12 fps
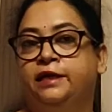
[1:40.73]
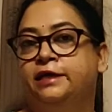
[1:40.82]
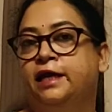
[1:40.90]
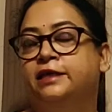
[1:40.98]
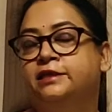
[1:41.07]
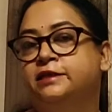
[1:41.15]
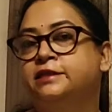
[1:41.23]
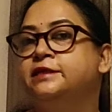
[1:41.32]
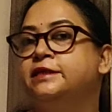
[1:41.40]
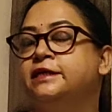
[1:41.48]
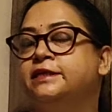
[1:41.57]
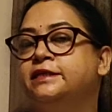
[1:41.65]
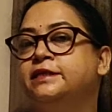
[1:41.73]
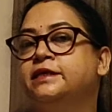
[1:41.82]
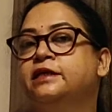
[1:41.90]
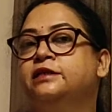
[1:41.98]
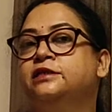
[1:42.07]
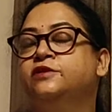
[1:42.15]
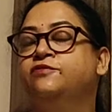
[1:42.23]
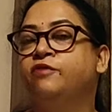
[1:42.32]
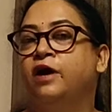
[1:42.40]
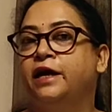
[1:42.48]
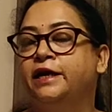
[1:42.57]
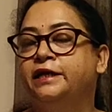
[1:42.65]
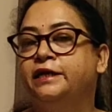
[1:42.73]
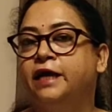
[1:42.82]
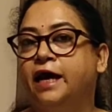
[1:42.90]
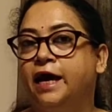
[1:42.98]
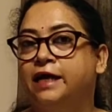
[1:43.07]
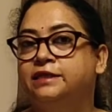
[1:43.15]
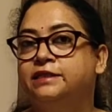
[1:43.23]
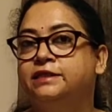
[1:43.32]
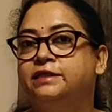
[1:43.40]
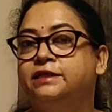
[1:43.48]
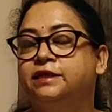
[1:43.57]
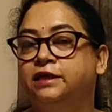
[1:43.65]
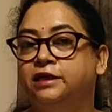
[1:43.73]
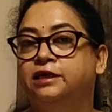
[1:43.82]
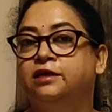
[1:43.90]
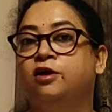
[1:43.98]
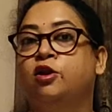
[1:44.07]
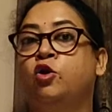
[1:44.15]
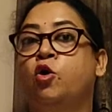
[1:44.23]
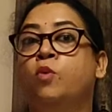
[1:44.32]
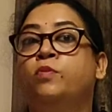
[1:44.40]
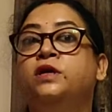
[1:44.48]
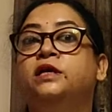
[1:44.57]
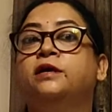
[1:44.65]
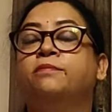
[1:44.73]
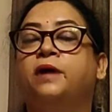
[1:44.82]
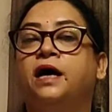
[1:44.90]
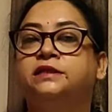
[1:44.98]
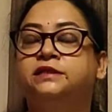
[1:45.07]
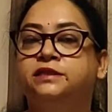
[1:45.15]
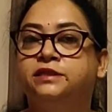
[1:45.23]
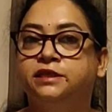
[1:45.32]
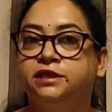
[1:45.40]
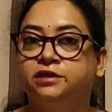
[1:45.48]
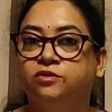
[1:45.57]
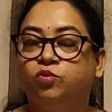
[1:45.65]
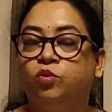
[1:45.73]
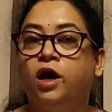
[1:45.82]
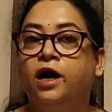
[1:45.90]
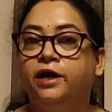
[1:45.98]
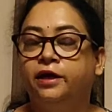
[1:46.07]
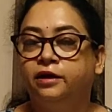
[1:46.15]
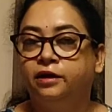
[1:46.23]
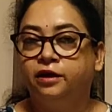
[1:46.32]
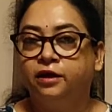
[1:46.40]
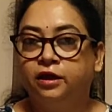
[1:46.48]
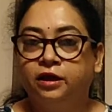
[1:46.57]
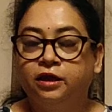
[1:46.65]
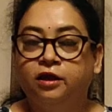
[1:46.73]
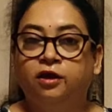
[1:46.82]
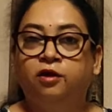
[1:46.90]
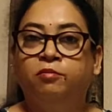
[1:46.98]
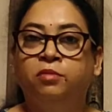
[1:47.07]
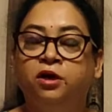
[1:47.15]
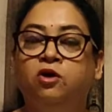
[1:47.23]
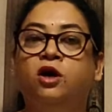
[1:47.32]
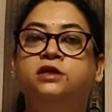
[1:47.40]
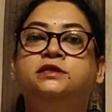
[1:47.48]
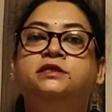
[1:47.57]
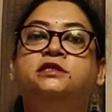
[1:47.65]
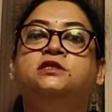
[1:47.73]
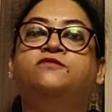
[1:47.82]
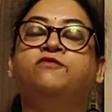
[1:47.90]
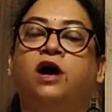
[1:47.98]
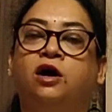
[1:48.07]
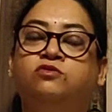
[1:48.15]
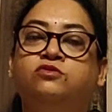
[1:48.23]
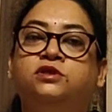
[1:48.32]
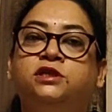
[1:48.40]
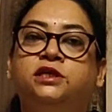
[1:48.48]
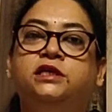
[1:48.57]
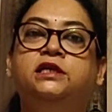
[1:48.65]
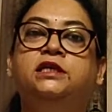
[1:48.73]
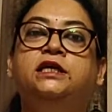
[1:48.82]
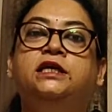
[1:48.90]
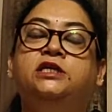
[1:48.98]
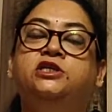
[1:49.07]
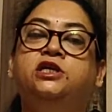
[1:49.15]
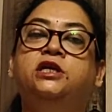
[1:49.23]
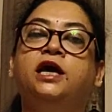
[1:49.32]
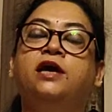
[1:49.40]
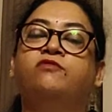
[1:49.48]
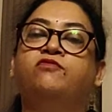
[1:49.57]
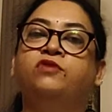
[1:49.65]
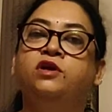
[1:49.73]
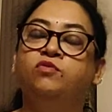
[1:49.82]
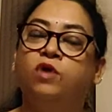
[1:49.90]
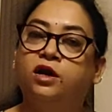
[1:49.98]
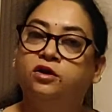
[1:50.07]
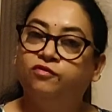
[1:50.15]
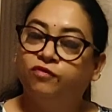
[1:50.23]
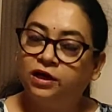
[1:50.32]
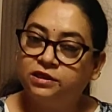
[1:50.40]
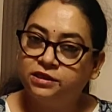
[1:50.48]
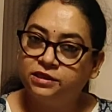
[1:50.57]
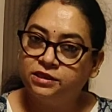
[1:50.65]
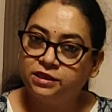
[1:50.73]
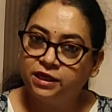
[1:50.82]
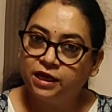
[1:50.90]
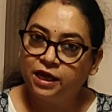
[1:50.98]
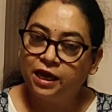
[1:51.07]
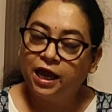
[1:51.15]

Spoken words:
Intelligence is defined as a global capacity. Why? Because it is found in each and every one of us